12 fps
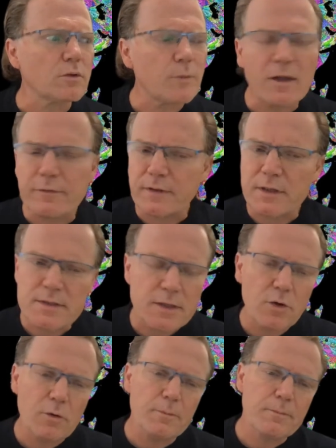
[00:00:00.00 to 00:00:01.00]
12 years
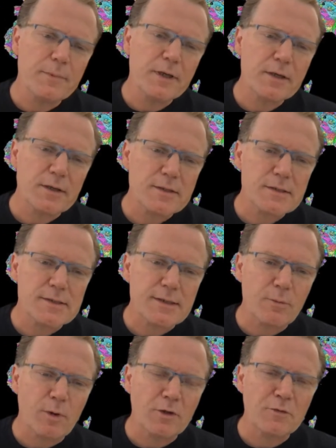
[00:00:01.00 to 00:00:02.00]
ago
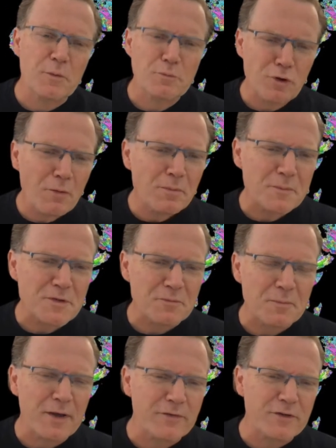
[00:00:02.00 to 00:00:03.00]
because one of the problems of
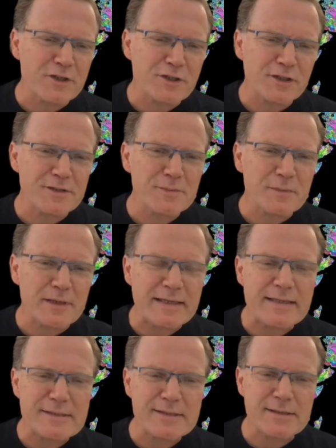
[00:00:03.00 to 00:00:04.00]
bioregionalism
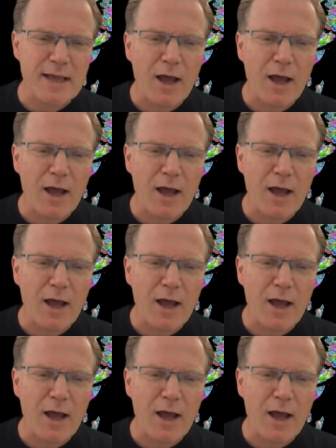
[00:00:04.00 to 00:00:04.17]
is